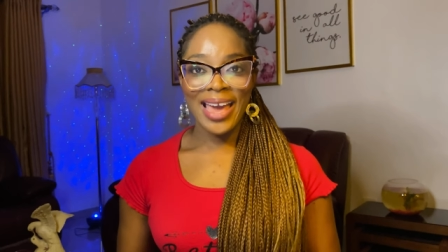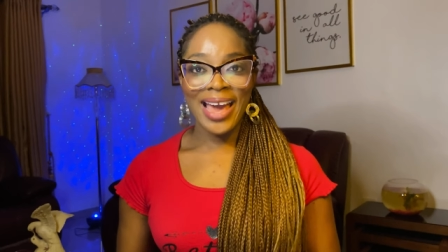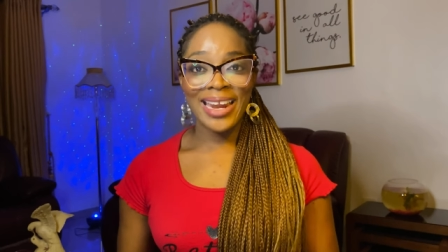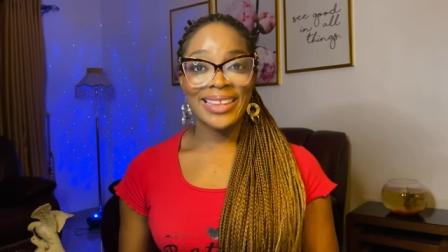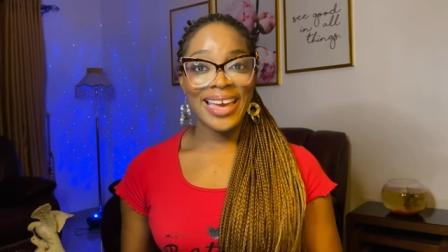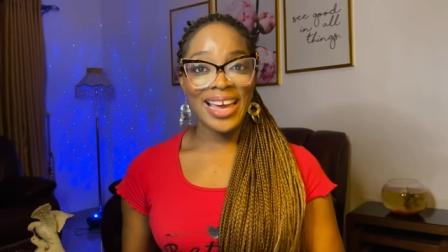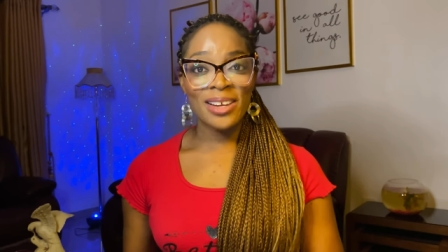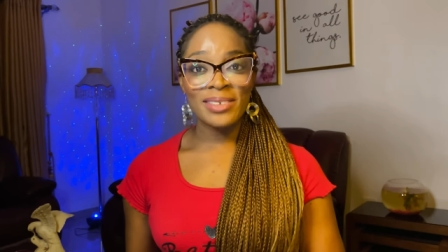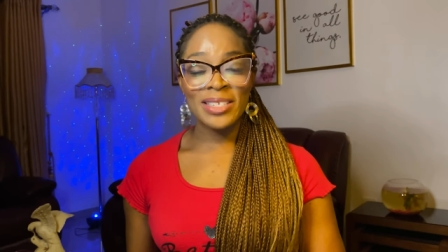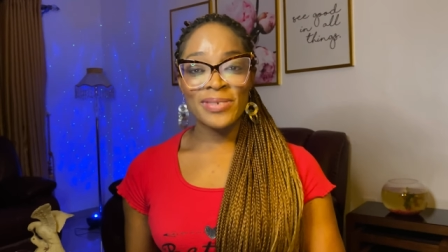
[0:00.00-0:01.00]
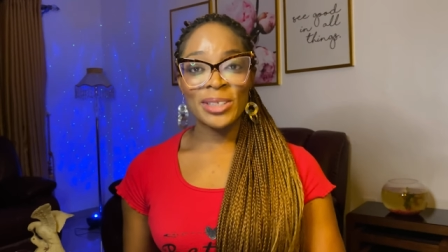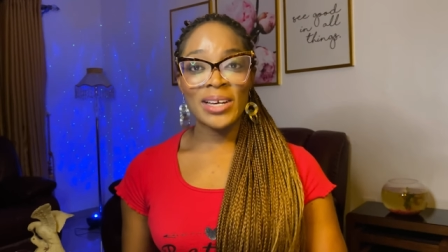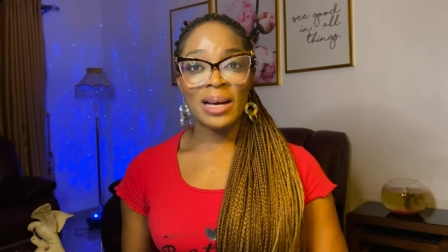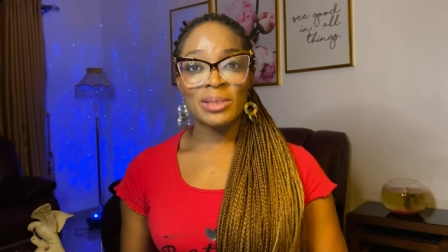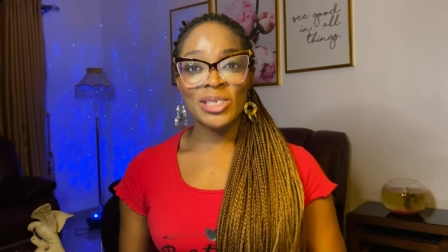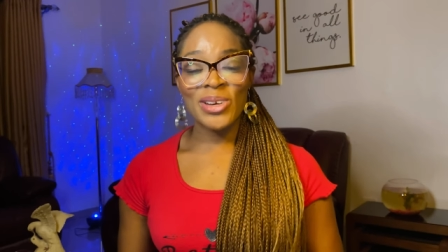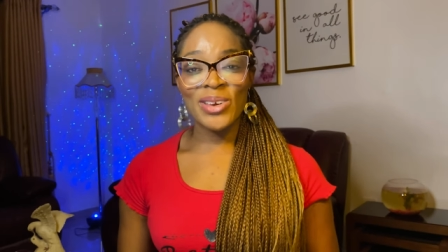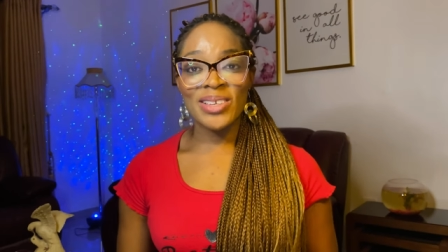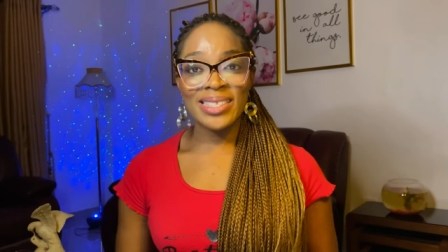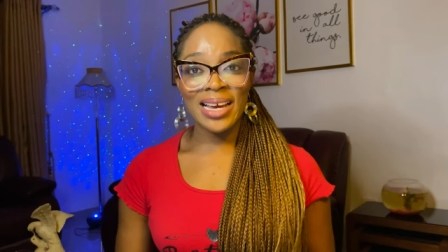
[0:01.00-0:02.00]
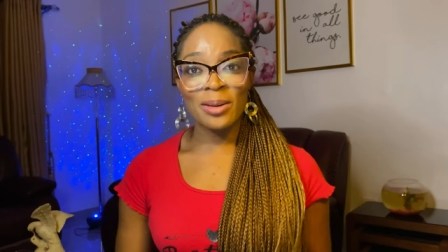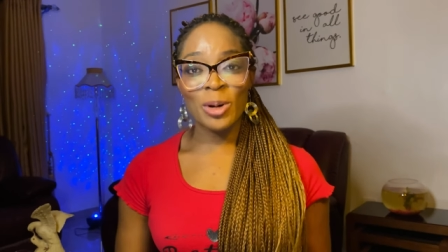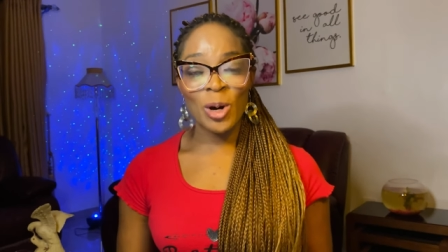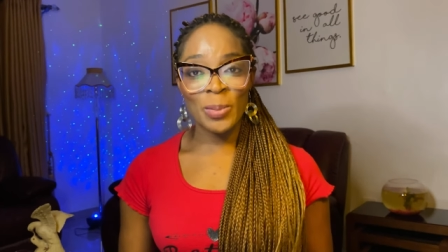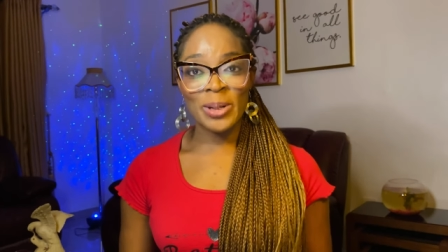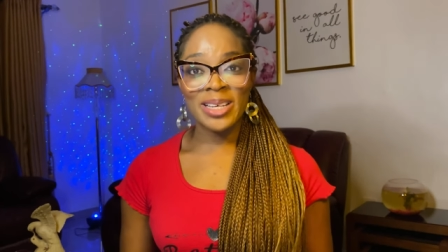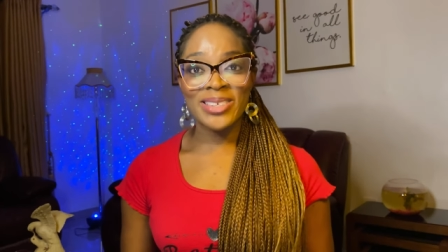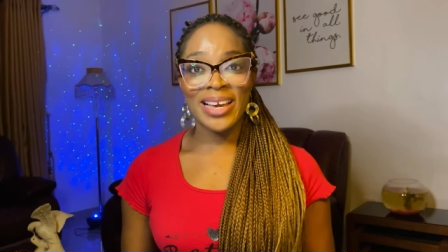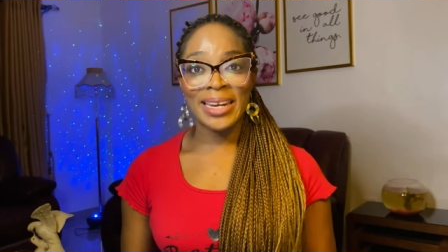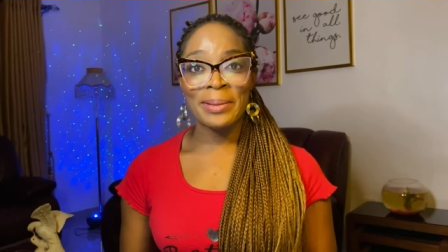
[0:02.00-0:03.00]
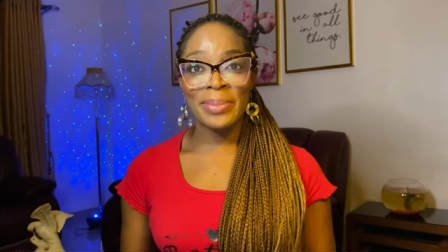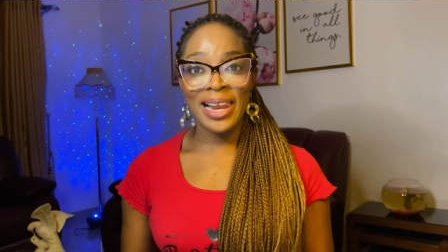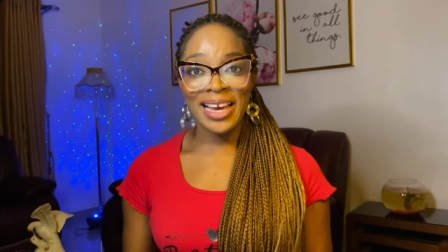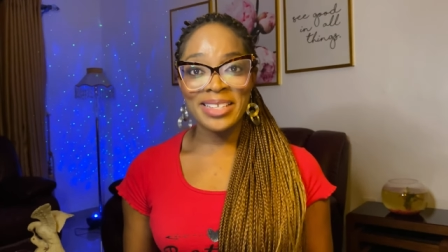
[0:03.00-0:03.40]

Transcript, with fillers: And at the end of this video, I'll be showing you startup companies you can apply